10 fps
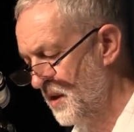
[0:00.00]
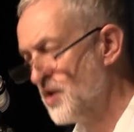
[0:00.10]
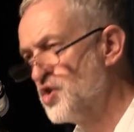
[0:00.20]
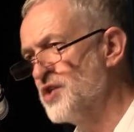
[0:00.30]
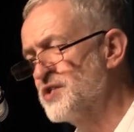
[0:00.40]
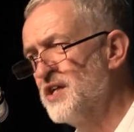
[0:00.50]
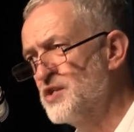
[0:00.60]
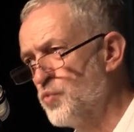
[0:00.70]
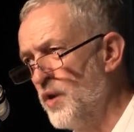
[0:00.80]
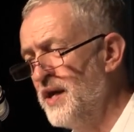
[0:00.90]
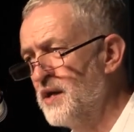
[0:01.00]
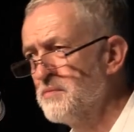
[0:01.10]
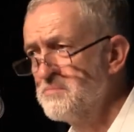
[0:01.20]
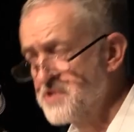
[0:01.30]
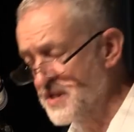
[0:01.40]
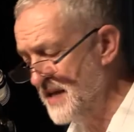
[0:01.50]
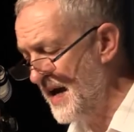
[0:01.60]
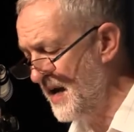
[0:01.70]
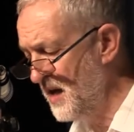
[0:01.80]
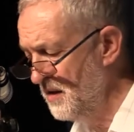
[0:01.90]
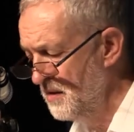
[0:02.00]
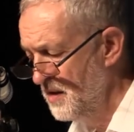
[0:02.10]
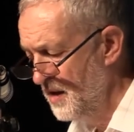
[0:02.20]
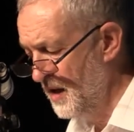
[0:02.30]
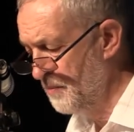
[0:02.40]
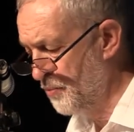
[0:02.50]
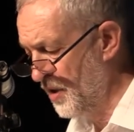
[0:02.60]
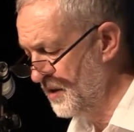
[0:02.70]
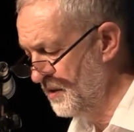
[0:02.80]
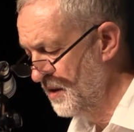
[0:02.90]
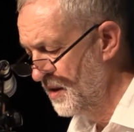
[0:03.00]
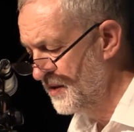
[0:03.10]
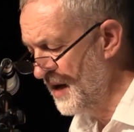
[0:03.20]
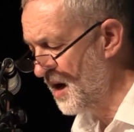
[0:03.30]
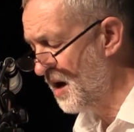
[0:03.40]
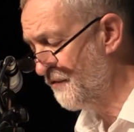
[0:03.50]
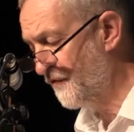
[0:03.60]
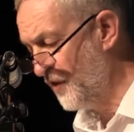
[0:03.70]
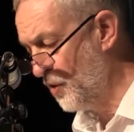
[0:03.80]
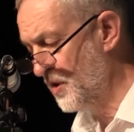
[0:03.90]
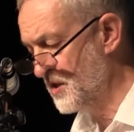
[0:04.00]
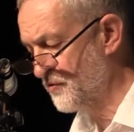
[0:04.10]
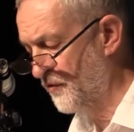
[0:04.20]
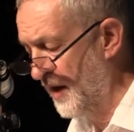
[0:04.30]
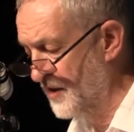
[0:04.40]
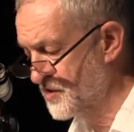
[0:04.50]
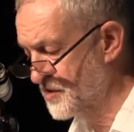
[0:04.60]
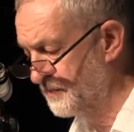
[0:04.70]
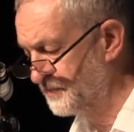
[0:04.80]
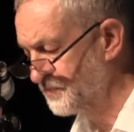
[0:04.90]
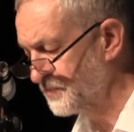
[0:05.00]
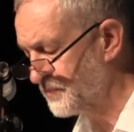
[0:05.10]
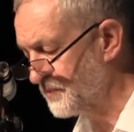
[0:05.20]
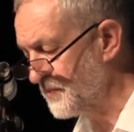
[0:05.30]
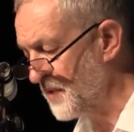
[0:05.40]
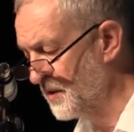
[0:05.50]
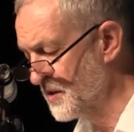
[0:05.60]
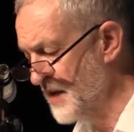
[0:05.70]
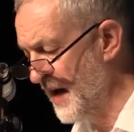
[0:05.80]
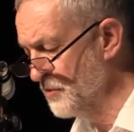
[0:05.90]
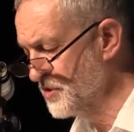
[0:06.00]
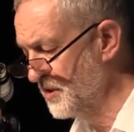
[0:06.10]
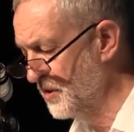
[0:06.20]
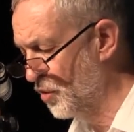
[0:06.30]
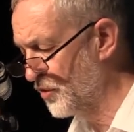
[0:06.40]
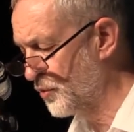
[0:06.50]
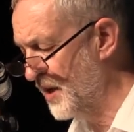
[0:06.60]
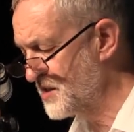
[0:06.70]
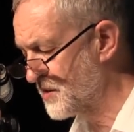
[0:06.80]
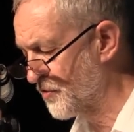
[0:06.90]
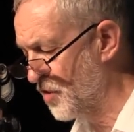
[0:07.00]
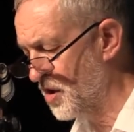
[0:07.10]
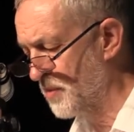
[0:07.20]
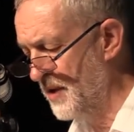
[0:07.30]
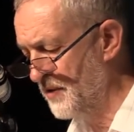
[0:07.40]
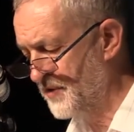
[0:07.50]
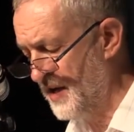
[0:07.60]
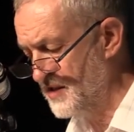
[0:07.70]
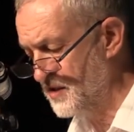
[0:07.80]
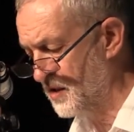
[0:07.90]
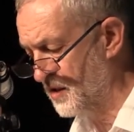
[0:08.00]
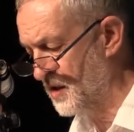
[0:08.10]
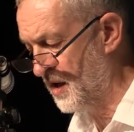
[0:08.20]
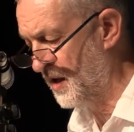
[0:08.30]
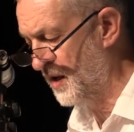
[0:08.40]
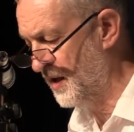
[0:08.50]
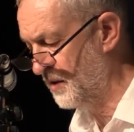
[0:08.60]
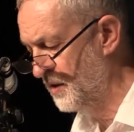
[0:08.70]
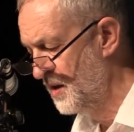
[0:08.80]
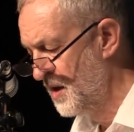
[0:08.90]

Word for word: Just this week, today, in Britain, there are furious floods. The towns in the northwest of Cockermouth, Keswick and Carlisle